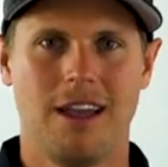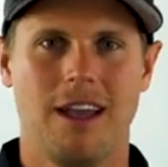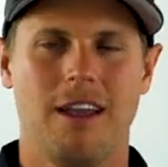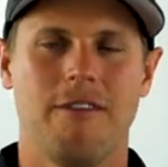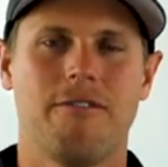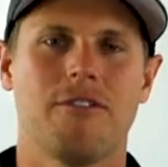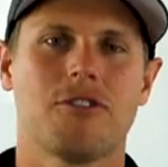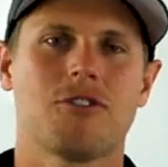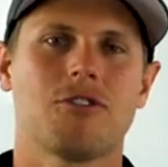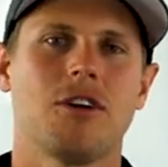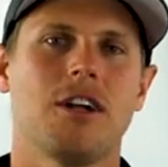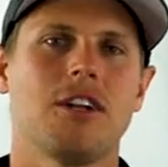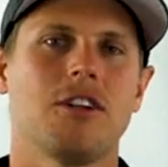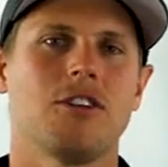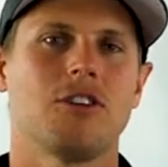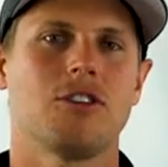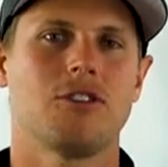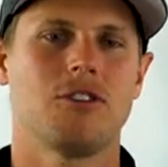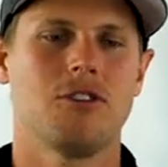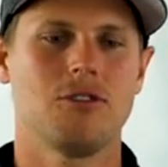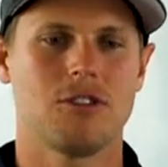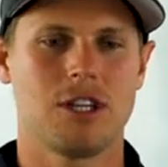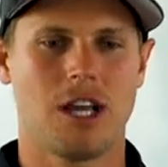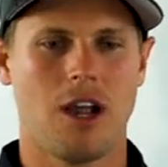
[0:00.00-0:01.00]
If you're trying to
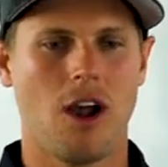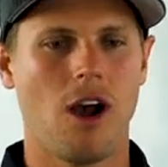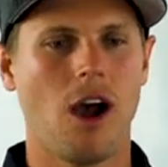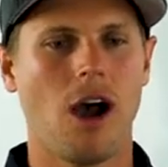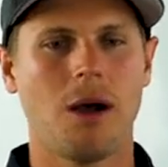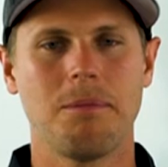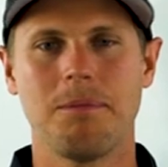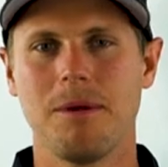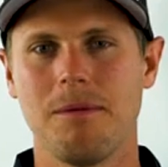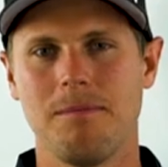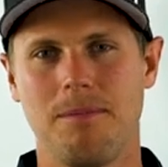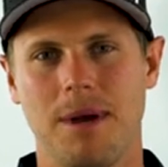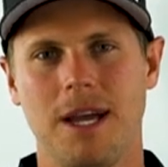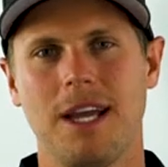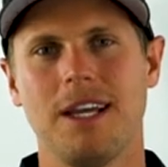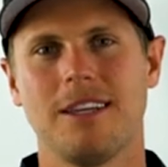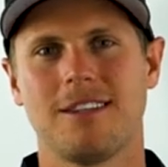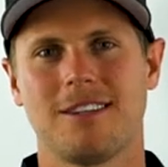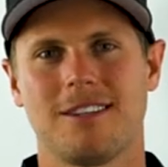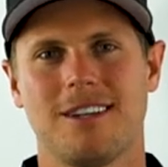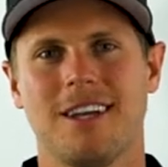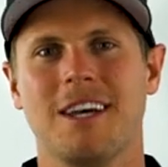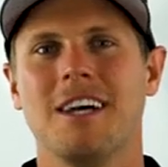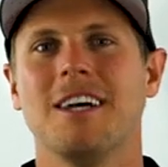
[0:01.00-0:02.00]
just use a copy
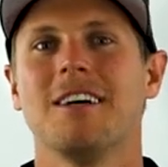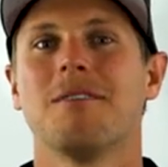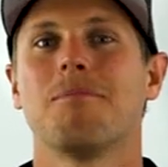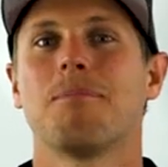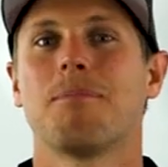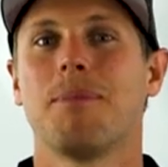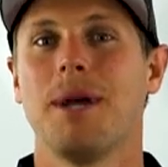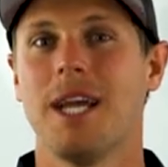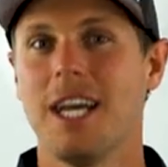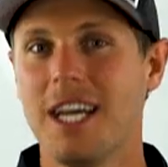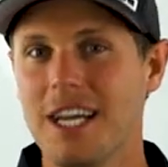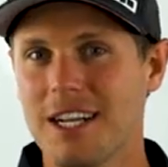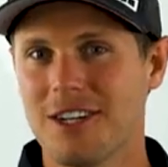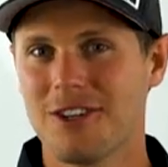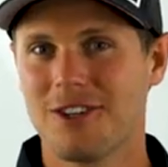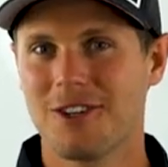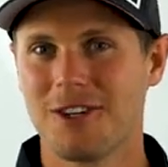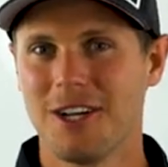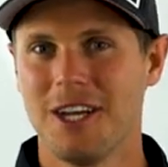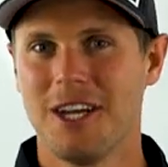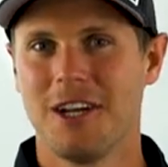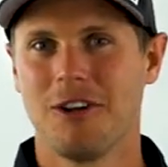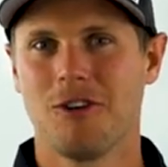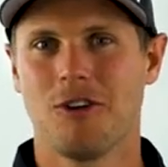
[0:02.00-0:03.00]
paste
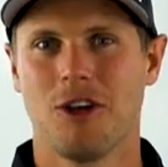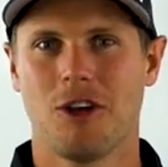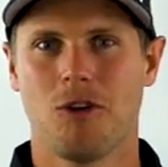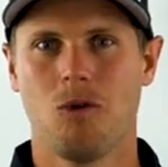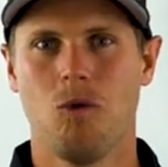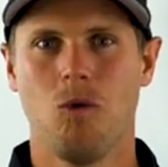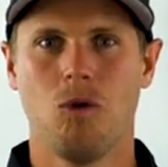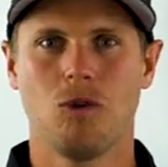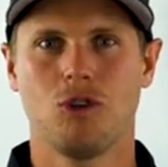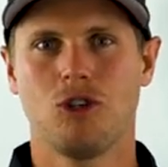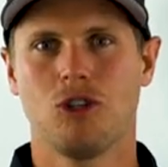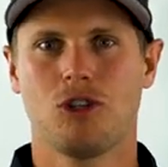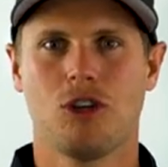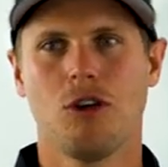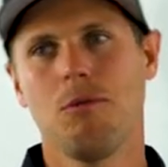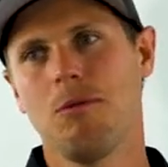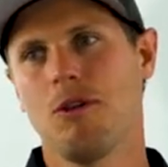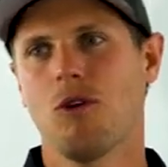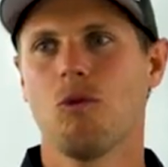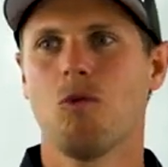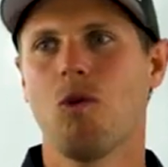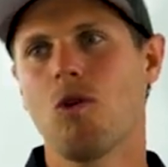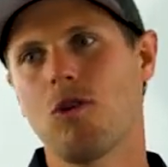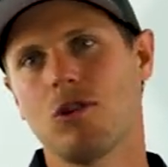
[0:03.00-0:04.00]
pitch, you're like, well, just give
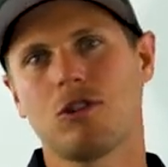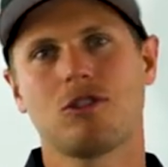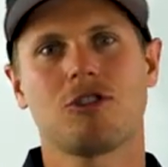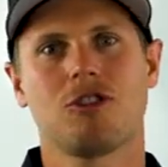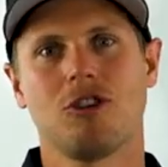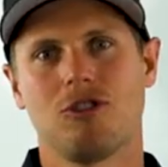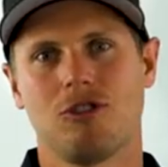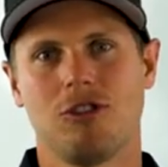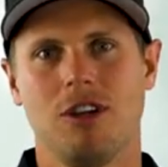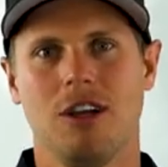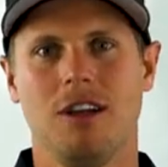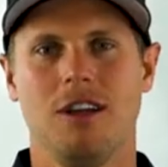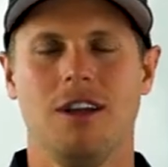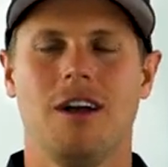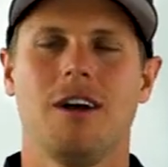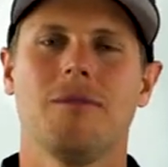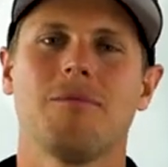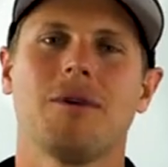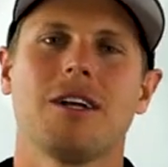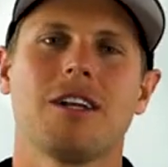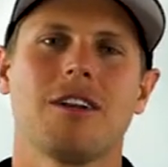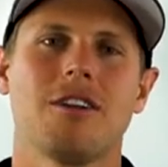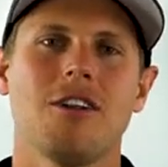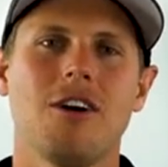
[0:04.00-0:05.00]
me the words to say.
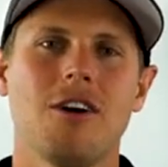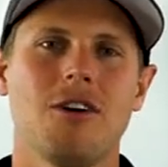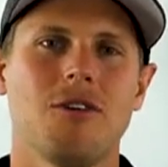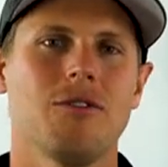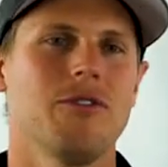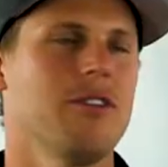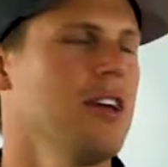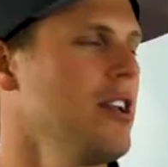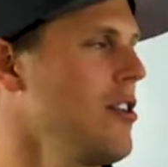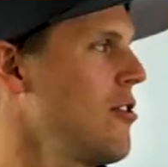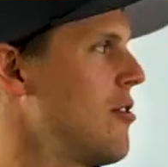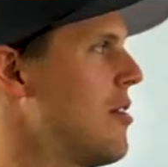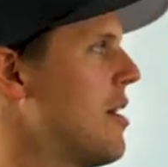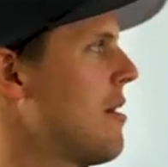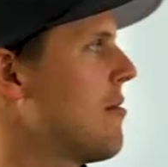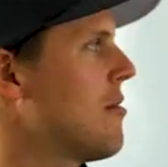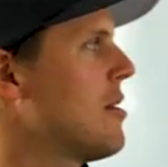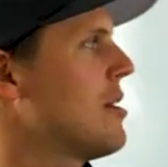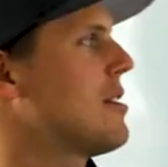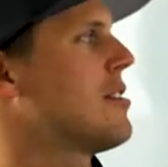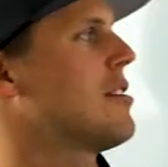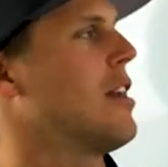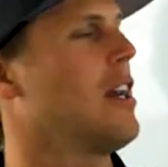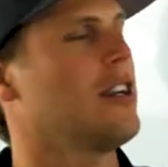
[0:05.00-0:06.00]
I'm like, no, then you're
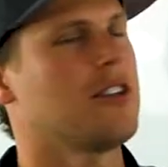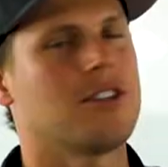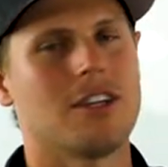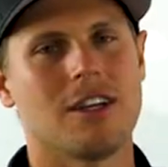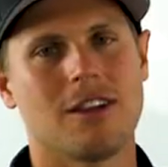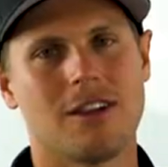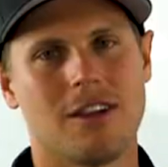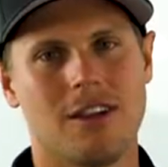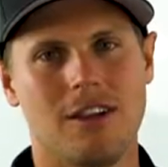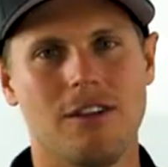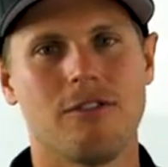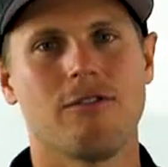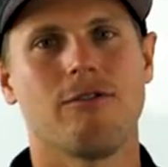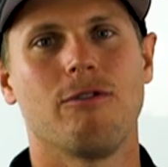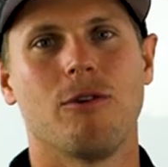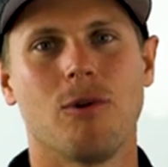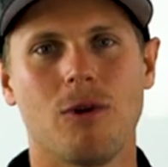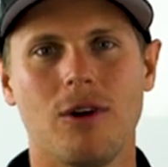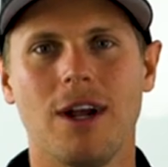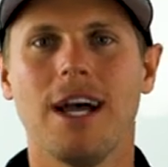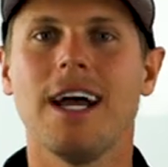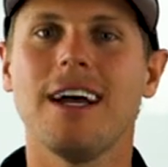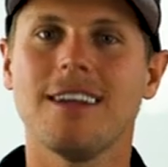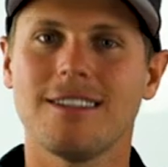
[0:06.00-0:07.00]
never assessing these
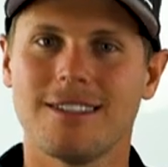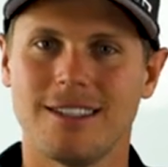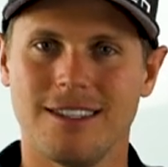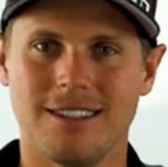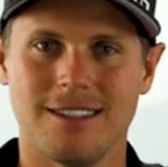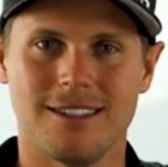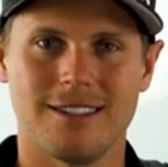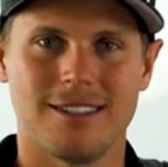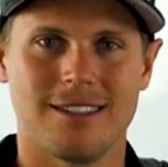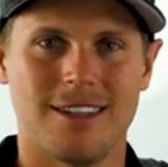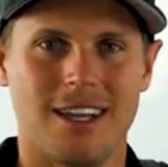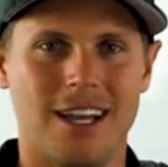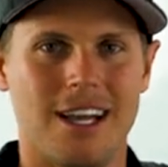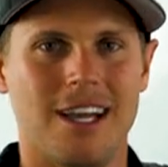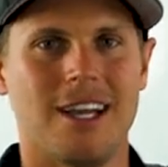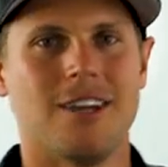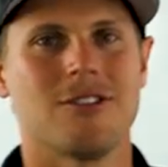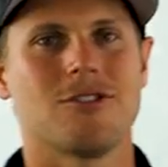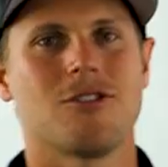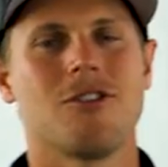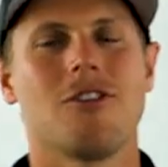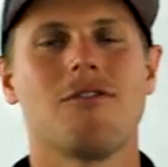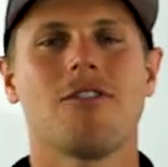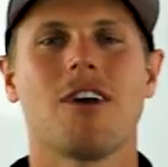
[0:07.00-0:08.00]
four S's.
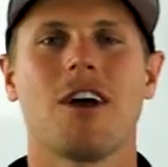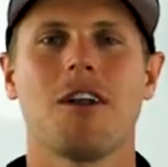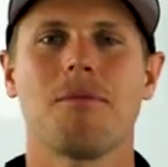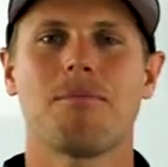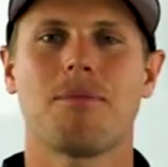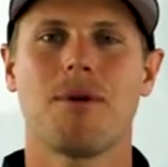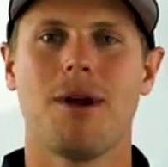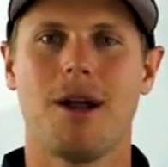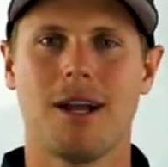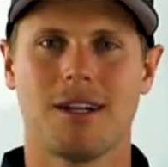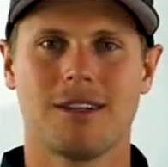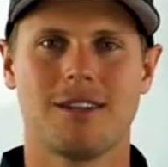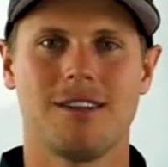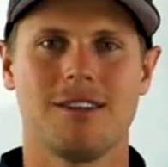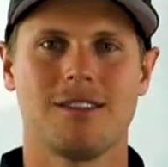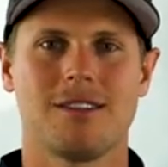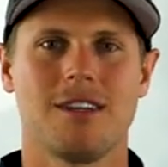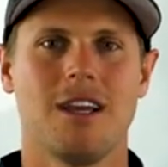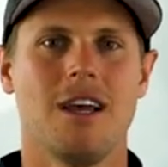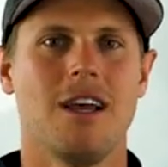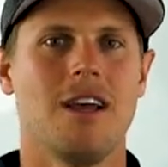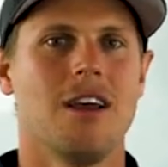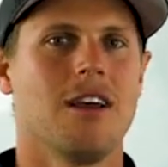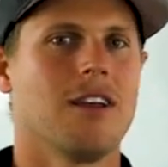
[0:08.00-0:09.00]
So you've gotta
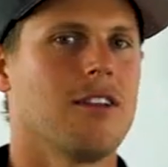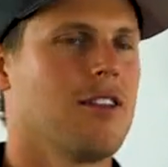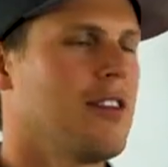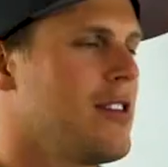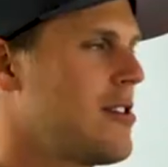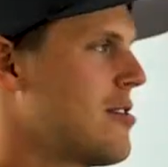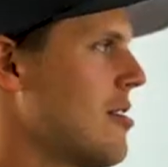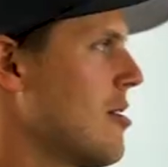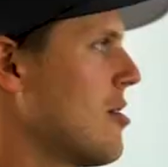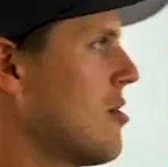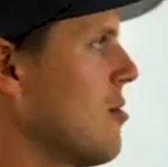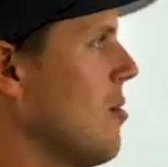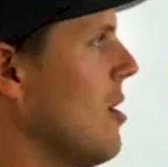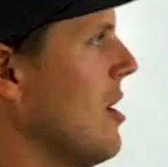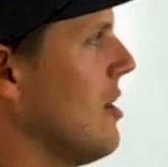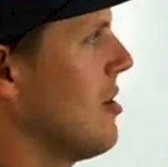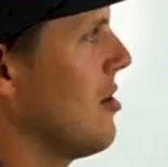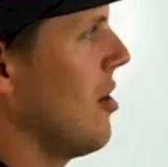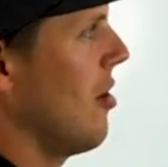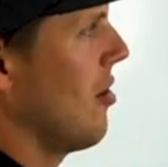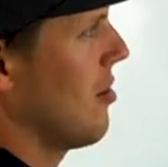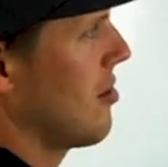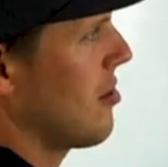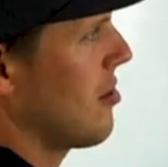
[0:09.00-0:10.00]
practice the situation.